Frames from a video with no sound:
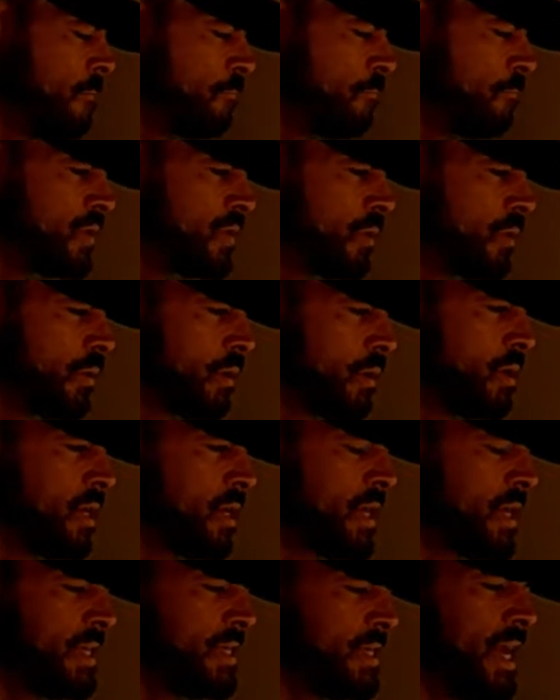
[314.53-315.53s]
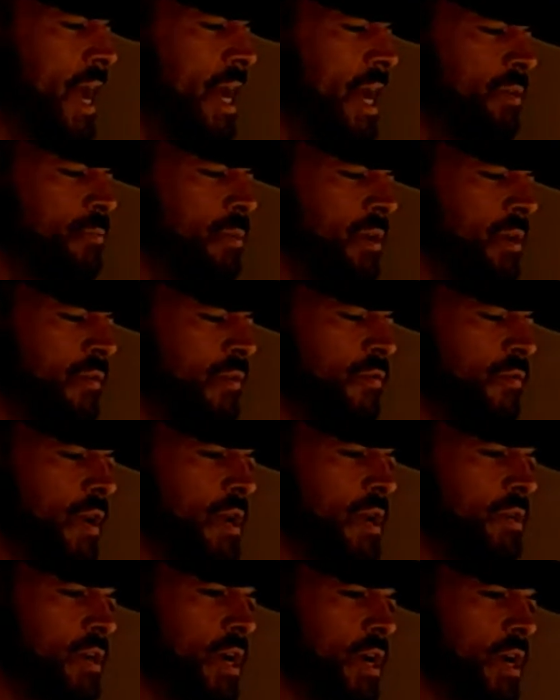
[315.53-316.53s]
So you want to look at that size, but if you
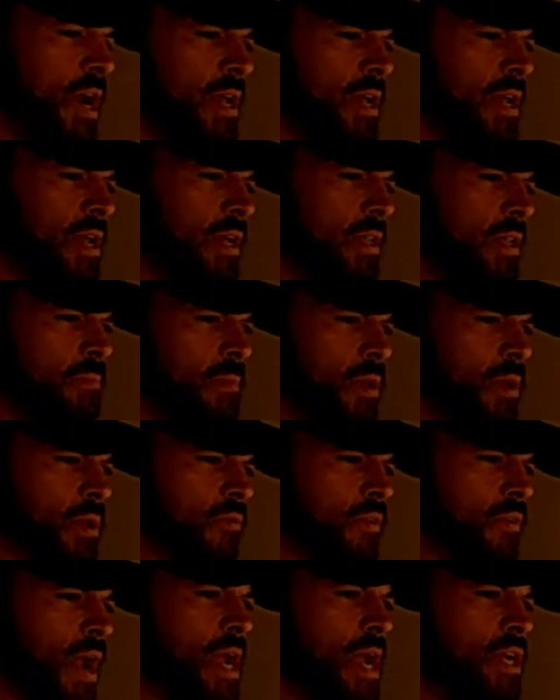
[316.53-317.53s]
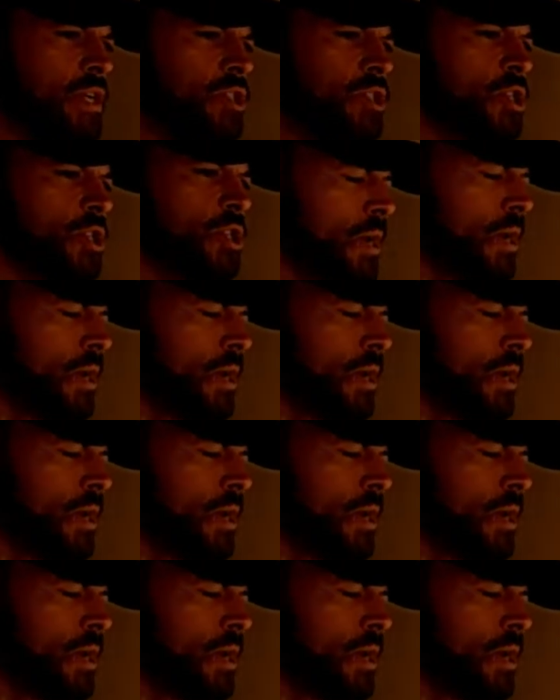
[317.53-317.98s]
find you're kind of in the middle range,